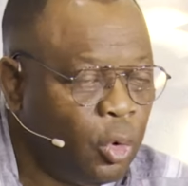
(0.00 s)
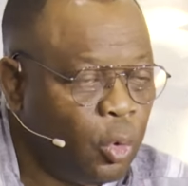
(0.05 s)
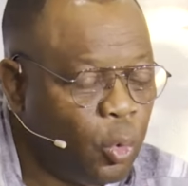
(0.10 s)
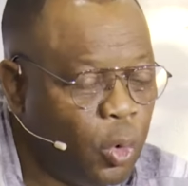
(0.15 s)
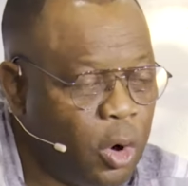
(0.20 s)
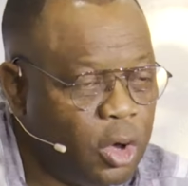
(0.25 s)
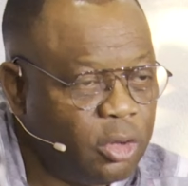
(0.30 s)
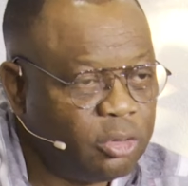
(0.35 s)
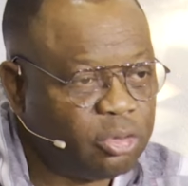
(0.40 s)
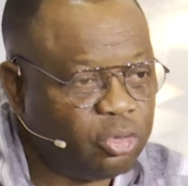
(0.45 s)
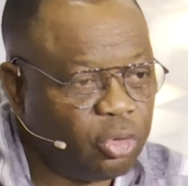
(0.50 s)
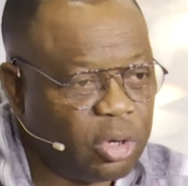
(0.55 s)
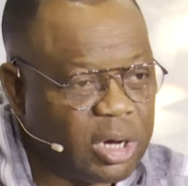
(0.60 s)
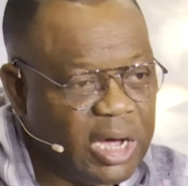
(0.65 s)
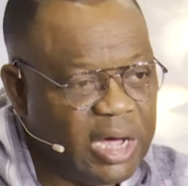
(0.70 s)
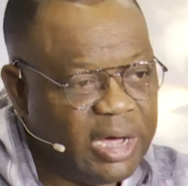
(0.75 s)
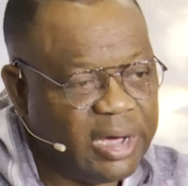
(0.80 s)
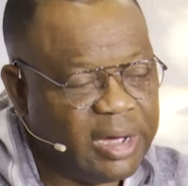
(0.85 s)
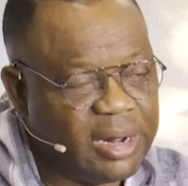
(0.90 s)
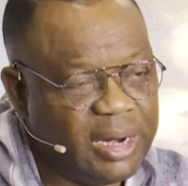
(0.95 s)
Once you
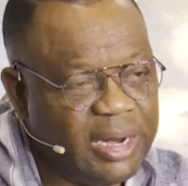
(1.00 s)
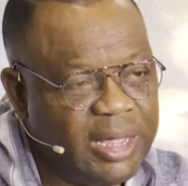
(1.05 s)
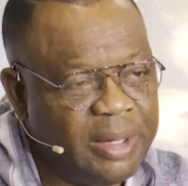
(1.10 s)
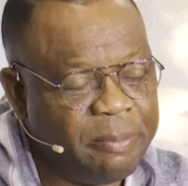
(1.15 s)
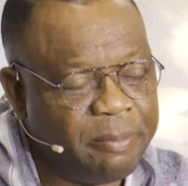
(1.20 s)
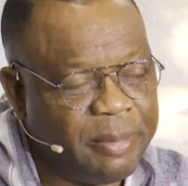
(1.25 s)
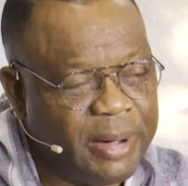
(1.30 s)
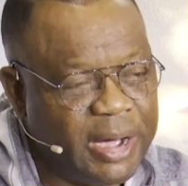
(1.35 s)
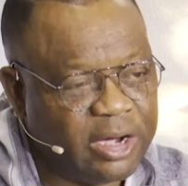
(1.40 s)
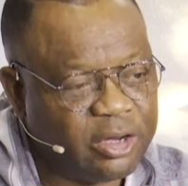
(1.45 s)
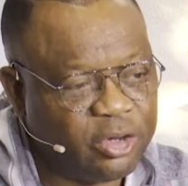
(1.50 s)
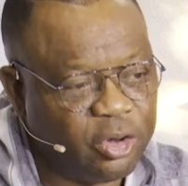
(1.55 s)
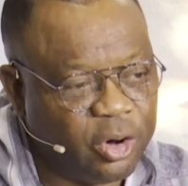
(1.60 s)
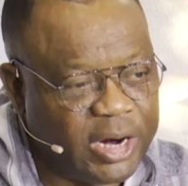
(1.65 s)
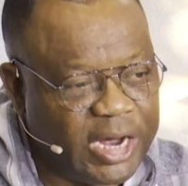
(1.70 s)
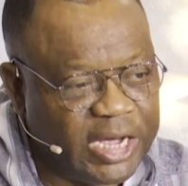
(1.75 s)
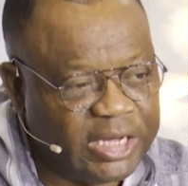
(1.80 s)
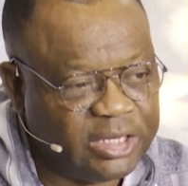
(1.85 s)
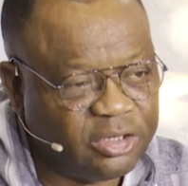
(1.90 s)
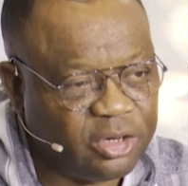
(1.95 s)
can claim back
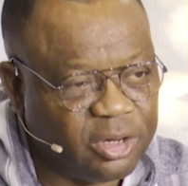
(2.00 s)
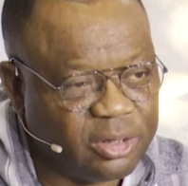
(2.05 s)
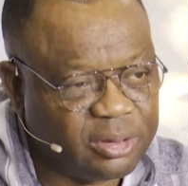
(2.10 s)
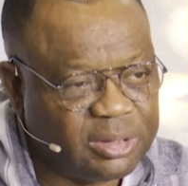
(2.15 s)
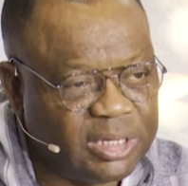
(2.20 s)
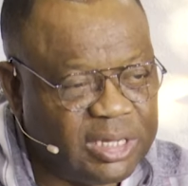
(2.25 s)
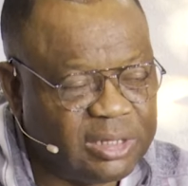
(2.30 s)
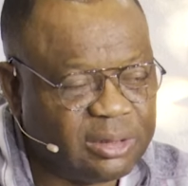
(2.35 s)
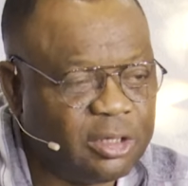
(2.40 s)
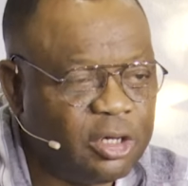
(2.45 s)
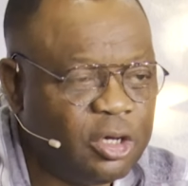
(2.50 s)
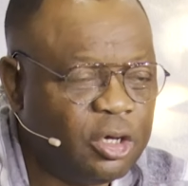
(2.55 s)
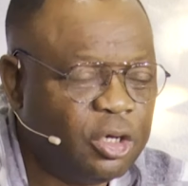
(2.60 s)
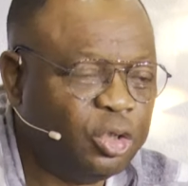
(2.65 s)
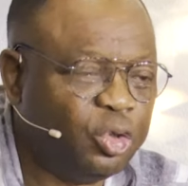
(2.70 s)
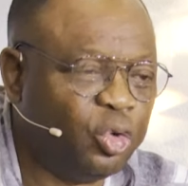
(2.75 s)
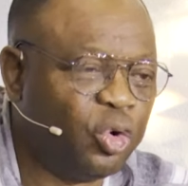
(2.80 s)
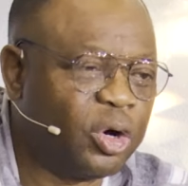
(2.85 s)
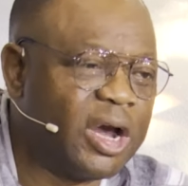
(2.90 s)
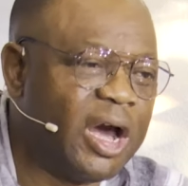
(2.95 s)
your righteousness,
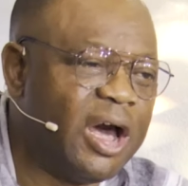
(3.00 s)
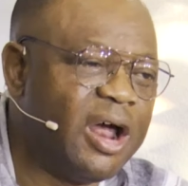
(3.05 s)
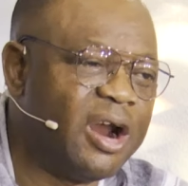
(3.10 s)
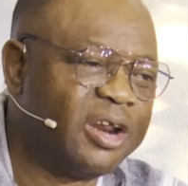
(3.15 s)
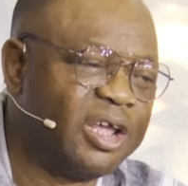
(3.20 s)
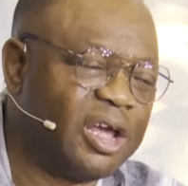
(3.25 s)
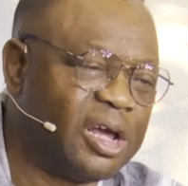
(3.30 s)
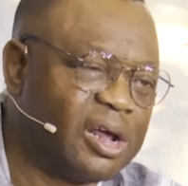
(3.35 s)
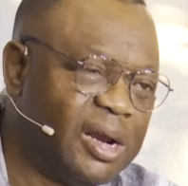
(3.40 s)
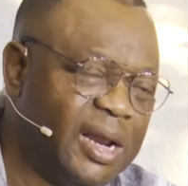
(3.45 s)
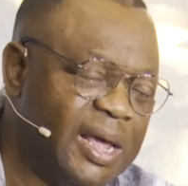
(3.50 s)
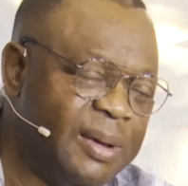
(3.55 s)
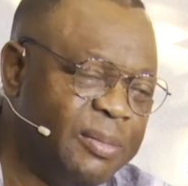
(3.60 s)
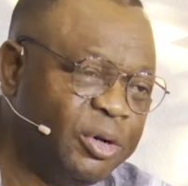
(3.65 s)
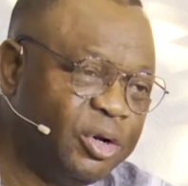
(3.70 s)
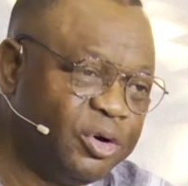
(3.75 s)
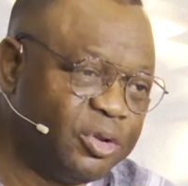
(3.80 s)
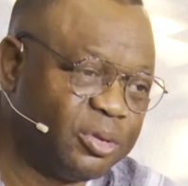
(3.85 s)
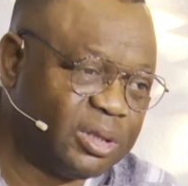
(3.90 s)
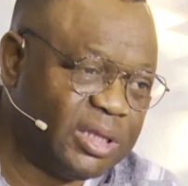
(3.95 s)
you can
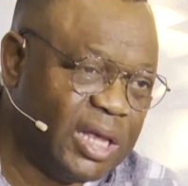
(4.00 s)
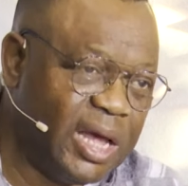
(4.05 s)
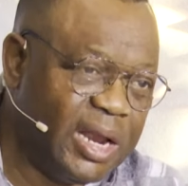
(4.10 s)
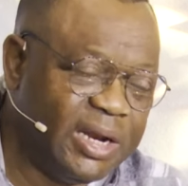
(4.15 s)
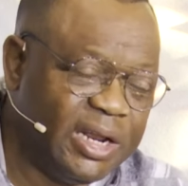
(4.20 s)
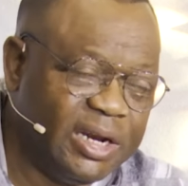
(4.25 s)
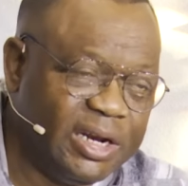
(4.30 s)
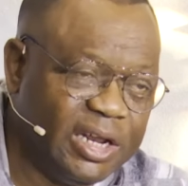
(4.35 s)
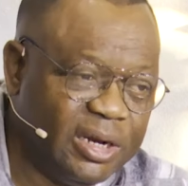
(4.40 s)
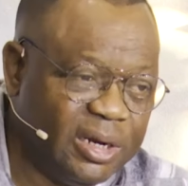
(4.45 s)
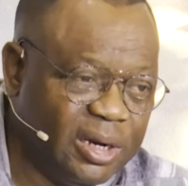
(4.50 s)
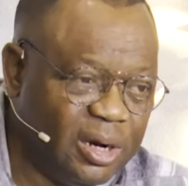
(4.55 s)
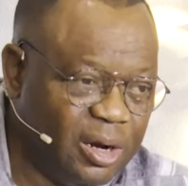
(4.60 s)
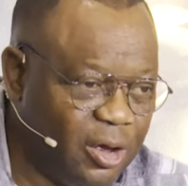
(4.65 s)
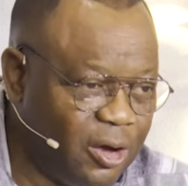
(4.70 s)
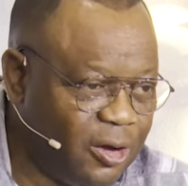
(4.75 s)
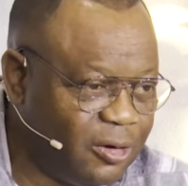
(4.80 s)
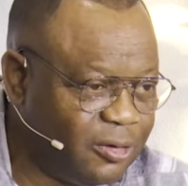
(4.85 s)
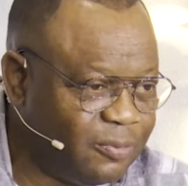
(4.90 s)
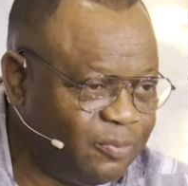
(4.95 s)
reclaim your standing in the
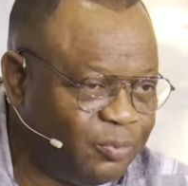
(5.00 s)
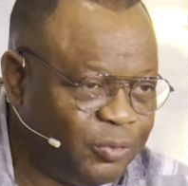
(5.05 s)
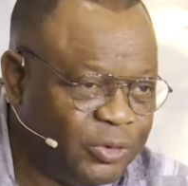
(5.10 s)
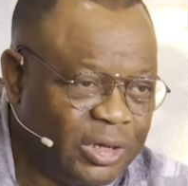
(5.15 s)
Lord.